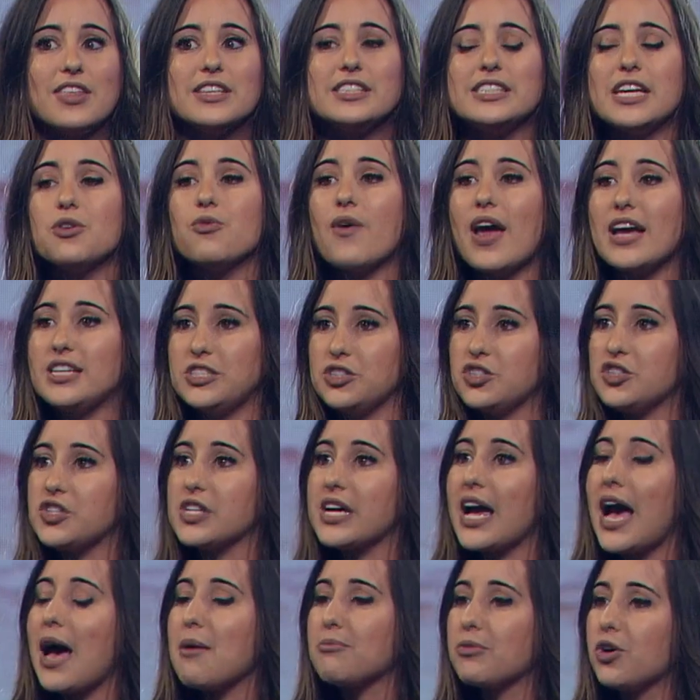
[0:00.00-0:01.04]
the generations
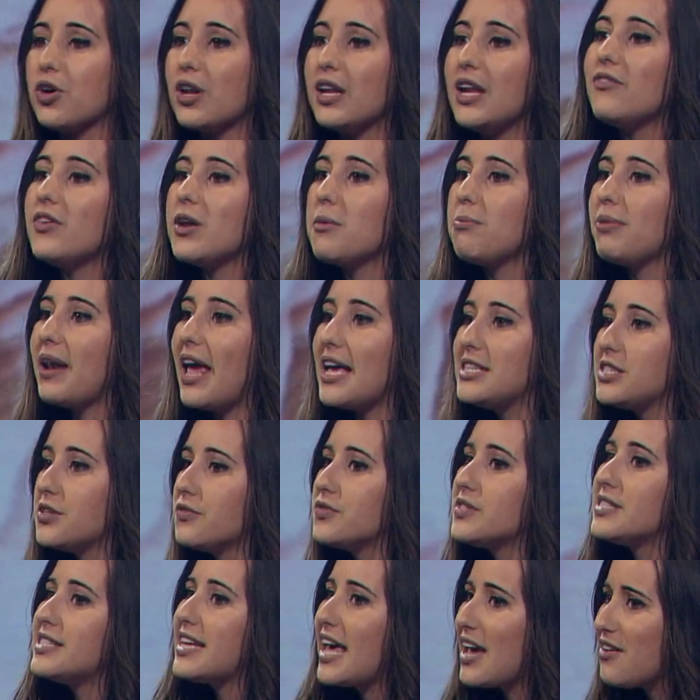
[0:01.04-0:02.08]
to come could live in a place
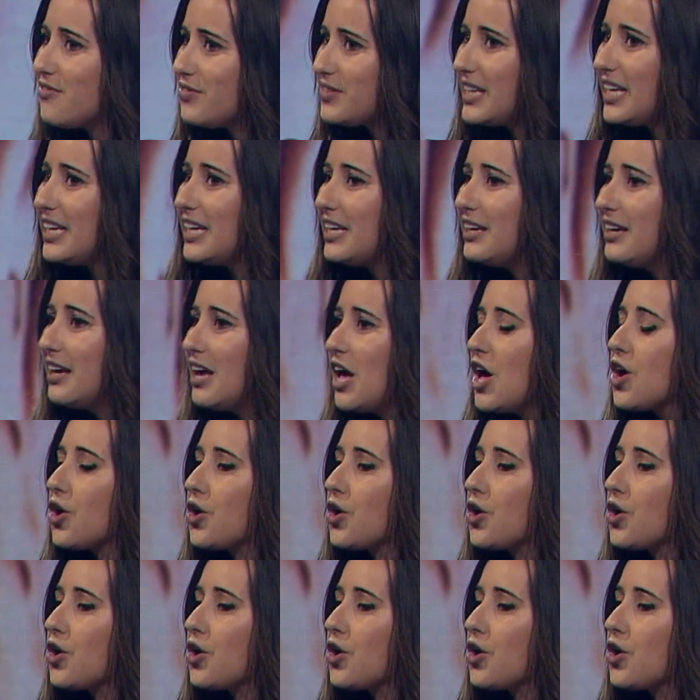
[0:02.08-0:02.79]
of safety,